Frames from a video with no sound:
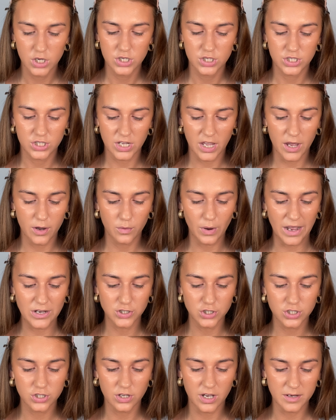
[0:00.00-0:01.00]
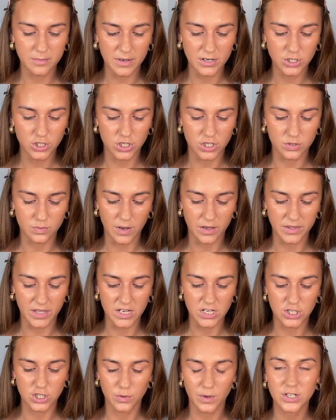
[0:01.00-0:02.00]
So I just thought I'd mention as well that
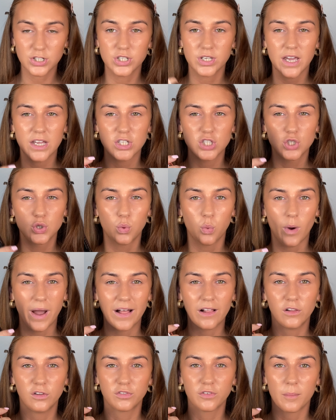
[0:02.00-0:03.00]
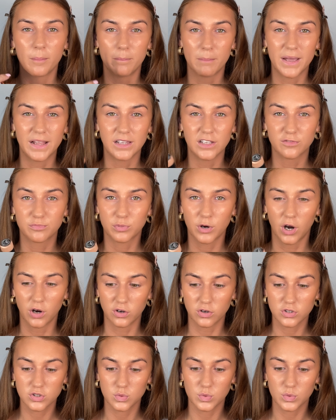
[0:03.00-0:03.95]
you do actually get 12 ml of product,